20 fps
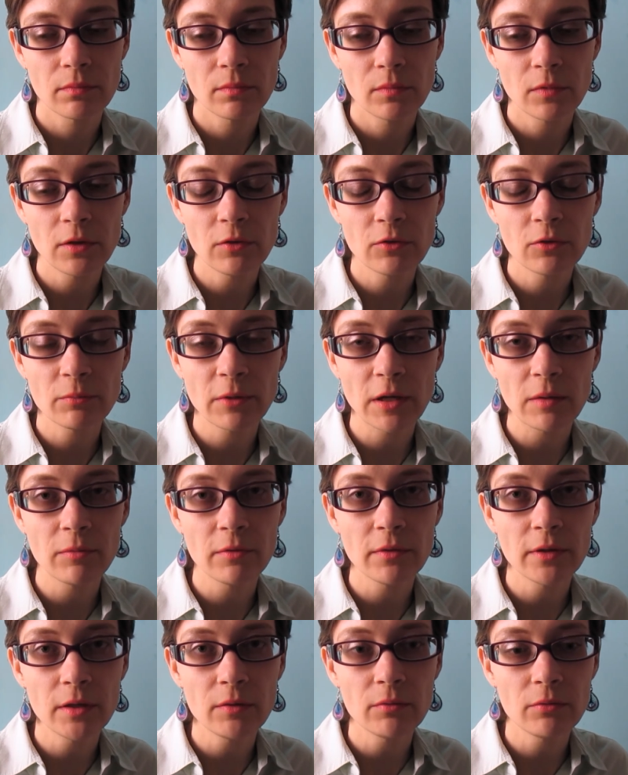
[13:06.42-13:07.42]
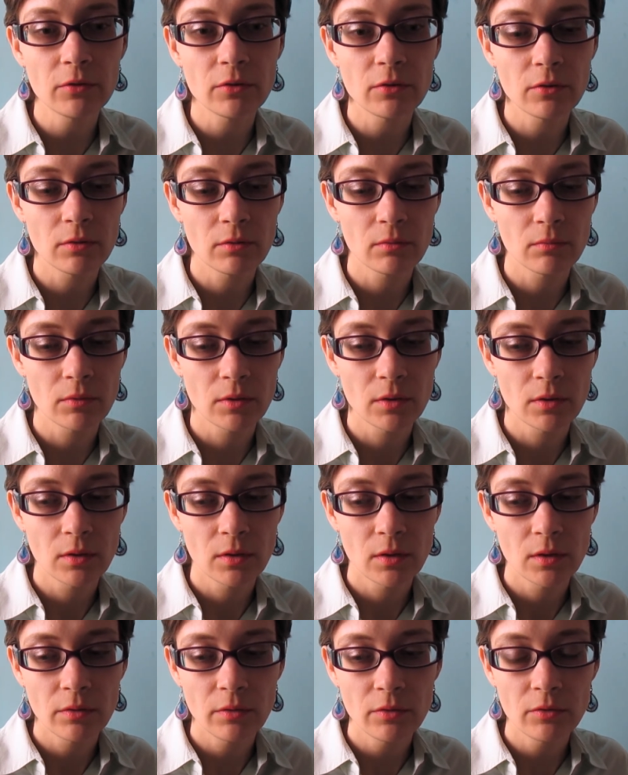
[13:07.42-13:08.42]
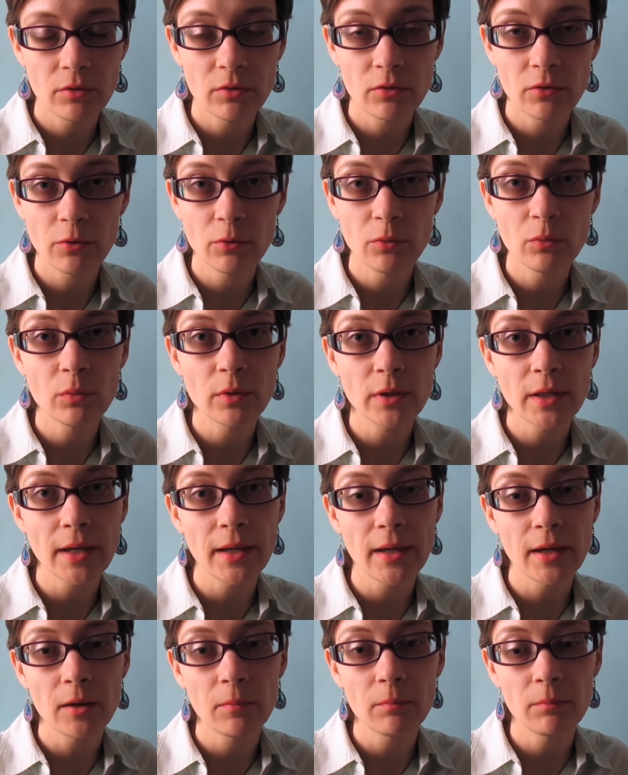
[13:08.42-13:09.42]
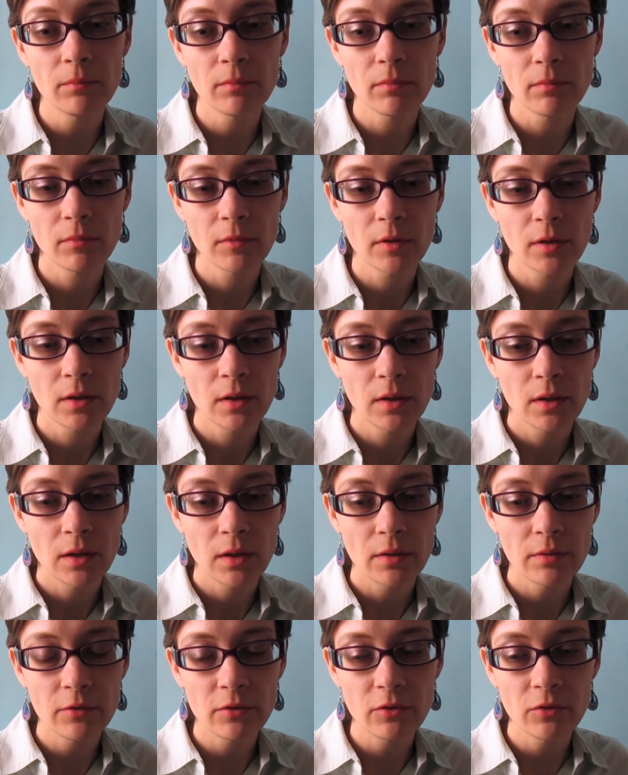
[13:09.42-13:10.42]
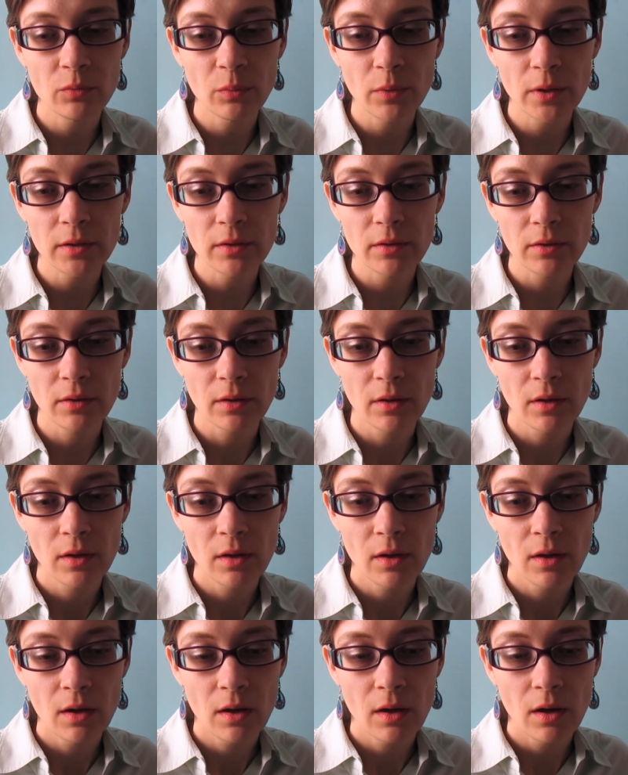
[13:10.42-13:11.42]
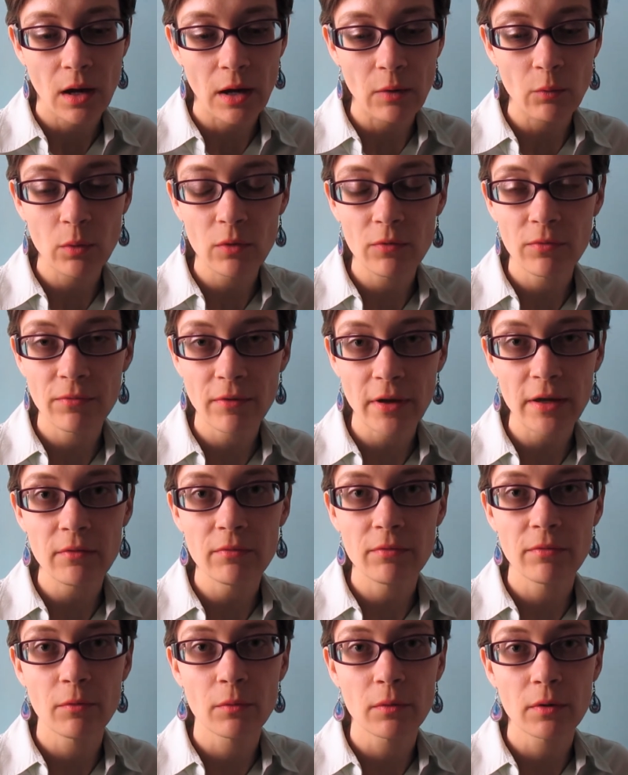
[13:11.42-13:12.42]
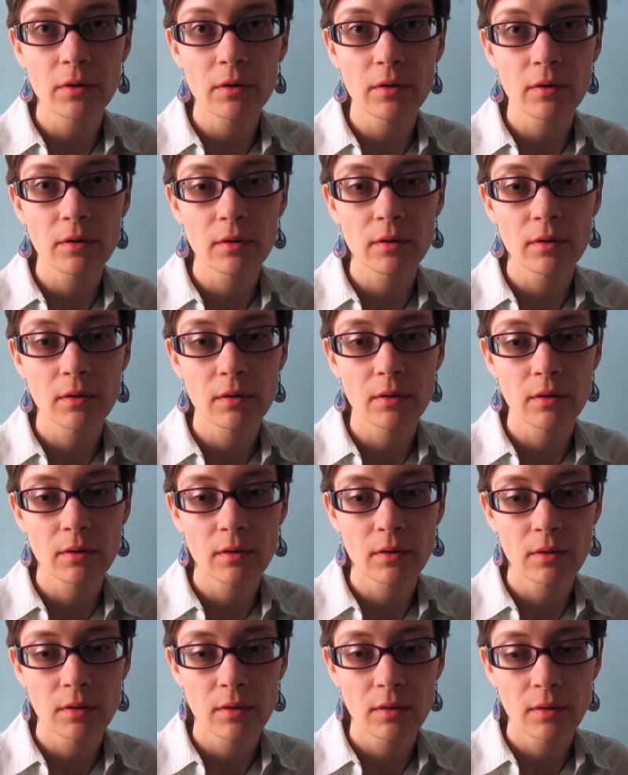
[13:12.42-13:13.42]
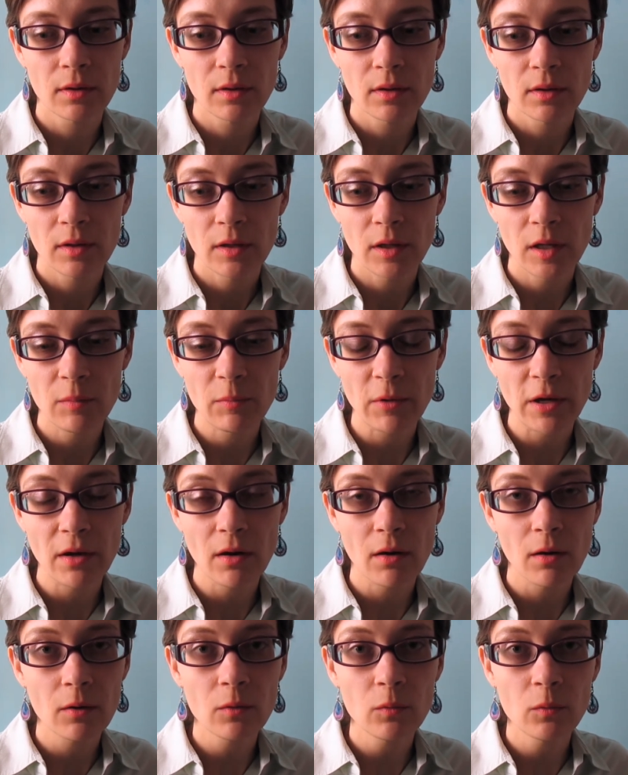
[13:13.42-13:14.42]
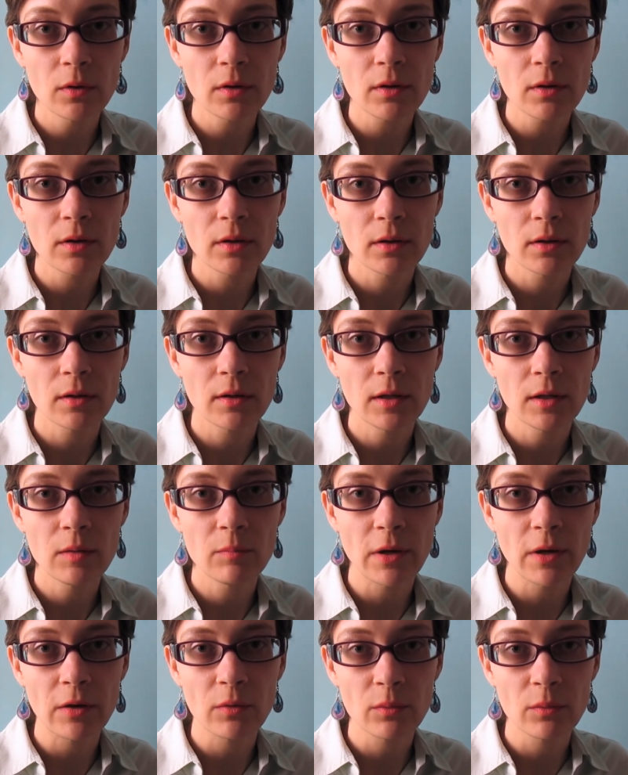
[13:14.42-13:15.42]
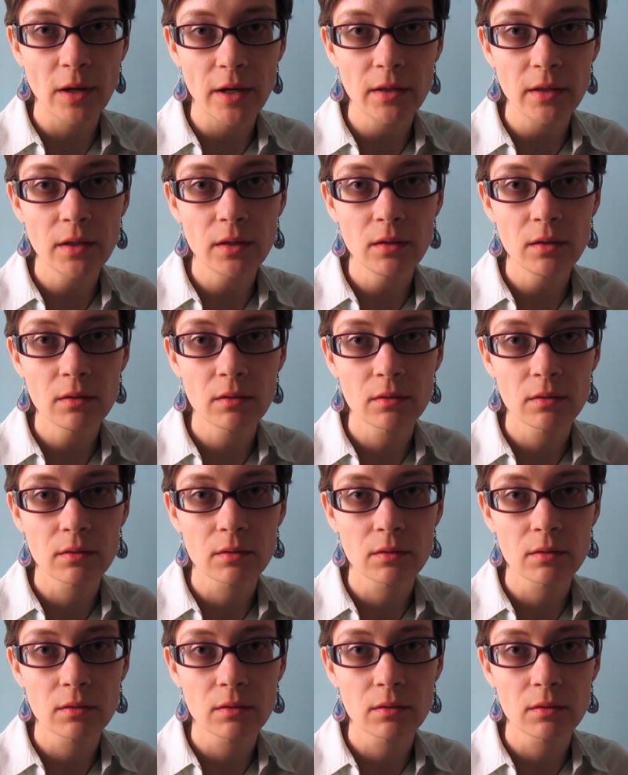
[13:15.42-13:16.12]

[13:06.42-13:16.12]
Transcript: These are my beliefs. This is whom what I am. this is what I will fight for in my artwork, in my writing,